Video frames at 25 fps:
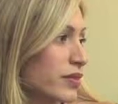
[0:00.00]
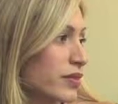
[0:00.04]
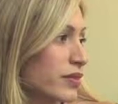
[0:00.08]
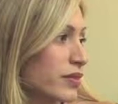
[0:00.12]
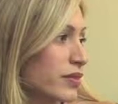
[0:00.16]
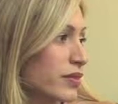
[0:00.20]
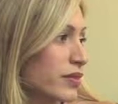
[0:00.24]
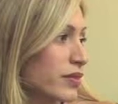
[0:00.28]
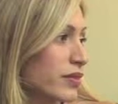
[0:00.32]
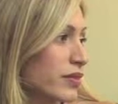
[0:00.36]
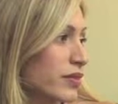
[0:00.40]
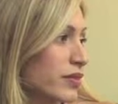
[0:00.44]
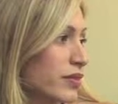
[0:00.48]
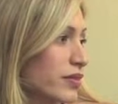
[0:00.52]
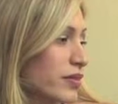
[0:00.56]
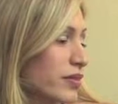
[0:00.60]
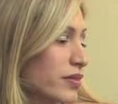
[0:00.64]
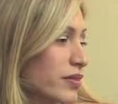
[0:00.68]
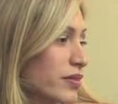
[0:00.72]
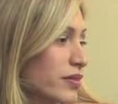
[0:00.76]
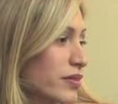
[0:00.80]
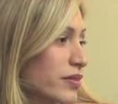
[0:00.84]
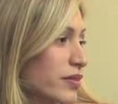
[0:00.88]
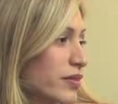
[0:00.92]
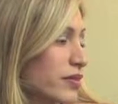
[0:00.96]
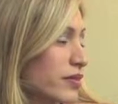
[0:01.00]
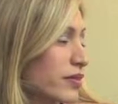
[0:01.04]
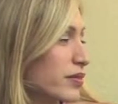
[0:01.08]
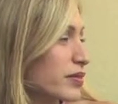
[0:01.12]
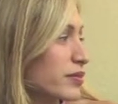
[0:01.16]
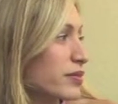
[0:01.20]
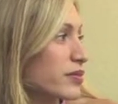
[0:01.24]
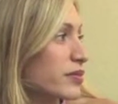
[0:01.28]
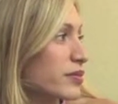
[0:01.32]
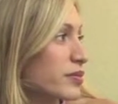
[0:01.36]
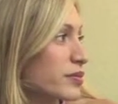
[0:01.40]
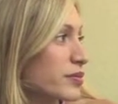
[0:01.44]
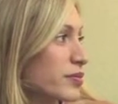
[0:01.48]

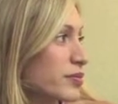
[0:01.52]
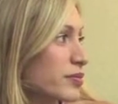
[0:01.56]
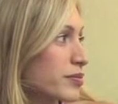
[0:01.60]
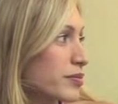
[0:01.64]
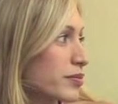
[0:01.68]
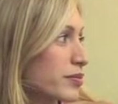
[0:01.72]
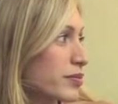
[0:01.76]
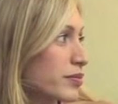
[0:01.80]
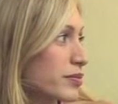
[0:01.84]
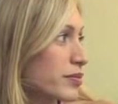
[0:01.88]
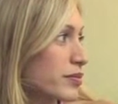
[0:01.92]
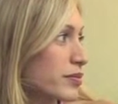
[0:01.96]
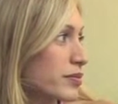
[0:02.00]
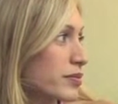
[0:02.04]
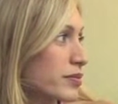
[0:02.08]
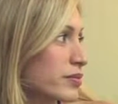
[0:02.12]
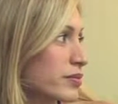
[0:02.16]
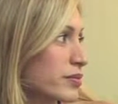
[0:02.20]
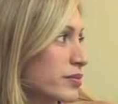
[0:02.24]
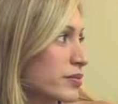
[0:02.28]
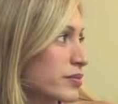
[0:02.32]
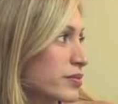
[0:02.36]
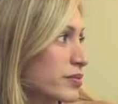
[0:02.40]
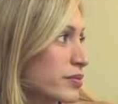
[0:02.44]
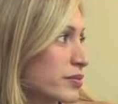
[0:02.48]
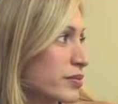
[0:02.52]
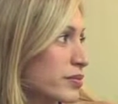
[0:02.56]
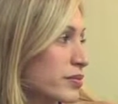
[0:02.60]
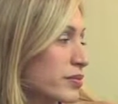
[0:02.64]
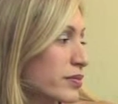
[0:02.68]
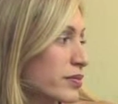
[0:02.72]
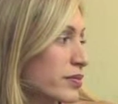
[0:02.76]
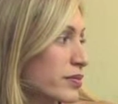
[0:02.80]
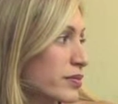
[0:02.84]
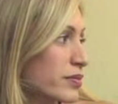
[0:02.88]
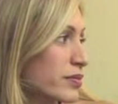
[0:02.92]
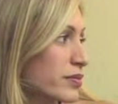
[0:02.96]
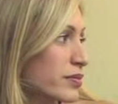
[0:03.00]

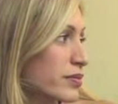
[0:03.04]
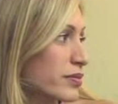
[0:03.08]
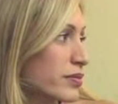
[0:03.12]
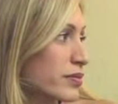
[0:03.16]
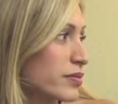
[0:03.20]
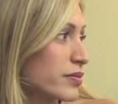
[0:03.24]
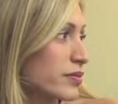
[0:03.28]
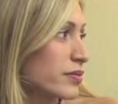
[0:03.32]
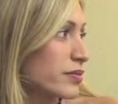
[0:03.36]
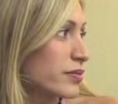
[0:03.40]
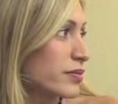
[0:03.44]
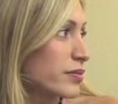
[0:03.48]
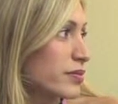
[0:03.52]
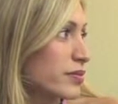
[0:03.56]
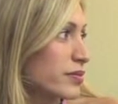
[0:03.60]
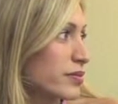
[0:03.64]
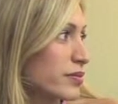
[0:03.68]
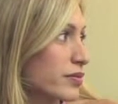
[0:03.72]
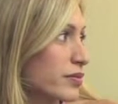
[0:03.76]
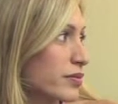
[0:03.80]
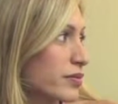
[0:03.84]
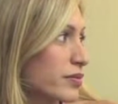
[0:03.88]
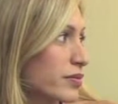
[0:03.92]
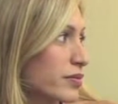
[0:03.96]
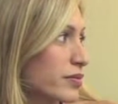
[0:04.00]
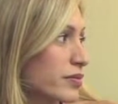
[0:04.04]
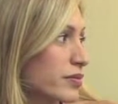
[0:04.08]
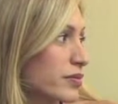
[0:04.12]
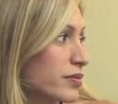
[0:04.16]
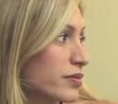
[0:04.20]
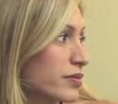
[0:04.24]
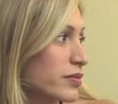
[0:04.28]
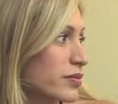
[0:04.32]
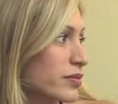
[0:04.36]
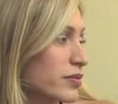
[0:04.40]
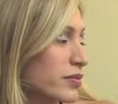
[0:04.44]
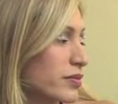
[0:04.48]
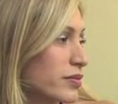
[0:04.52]

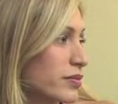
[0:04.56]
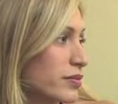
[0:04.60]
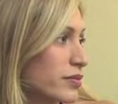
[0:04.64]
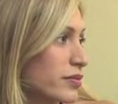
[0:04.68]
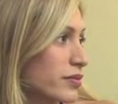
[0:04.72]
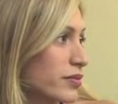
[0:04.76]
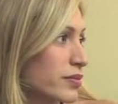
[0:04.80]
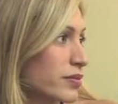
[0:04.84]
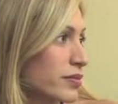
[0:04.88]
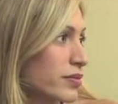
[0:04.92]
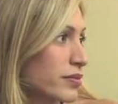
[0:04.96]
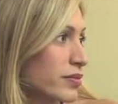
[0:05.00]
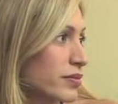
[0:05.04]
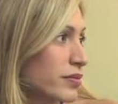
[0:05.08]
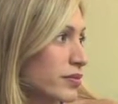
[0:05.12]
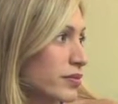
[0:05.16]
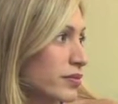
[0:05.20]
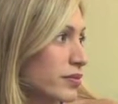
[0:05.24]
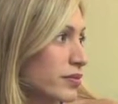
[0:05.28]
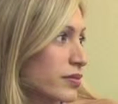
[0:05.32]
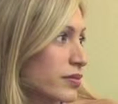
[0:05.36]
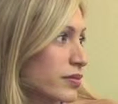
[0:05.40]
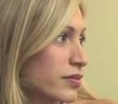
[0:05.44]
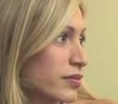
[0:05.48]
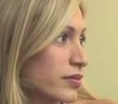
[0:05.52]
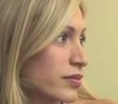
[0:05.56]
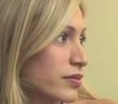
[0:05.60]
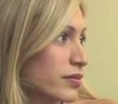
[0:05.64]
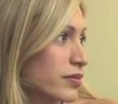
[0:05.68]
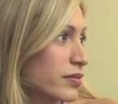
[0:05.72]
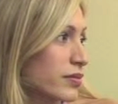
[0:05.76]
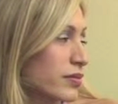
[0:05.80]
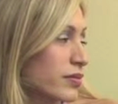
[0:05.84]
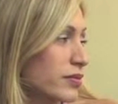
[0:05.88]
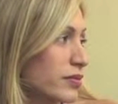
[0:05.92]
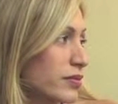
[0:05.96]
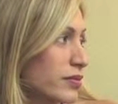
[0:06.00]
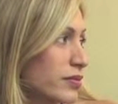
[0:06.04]

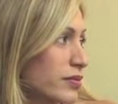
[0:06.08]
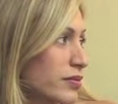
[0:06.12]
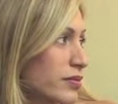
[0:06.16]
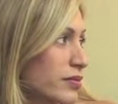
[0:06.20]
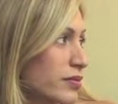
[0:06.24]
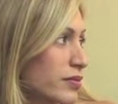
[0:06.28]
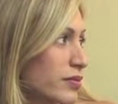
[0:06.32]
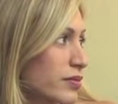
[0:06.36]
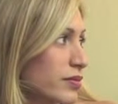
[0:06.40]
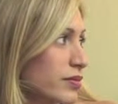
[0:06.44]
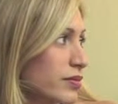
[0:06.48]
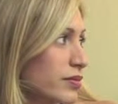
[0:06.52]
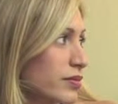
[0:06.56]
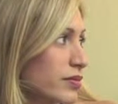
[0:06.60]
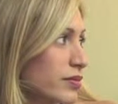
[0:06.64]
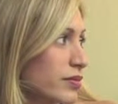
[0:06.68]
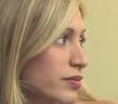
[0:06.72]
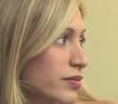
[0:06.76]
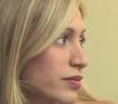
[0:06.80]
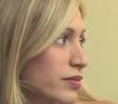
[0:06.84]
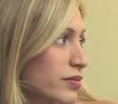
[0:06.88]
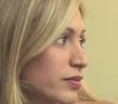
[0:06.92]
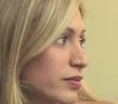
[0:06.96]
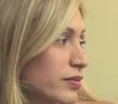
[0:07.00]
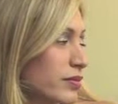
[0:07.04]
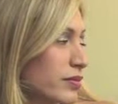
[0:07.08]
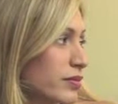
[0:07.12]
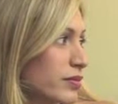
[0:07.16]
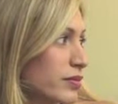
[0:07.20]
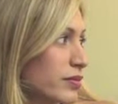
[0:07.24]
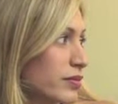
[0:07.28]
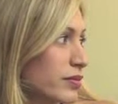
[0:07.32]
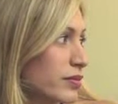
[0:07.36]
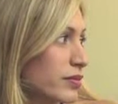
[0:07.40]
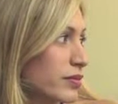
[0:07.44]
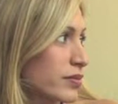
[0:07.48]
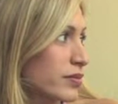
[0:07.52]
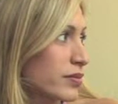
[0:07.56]

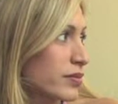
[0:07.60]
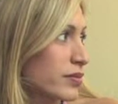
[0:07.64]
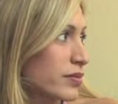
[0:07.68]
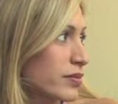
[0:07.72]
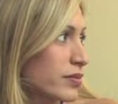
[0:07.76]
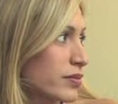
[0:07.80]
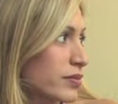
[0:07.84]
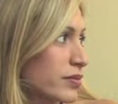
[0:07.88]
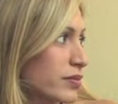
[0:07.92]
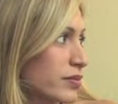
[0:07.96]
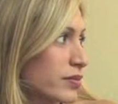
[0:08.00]
(not speaking)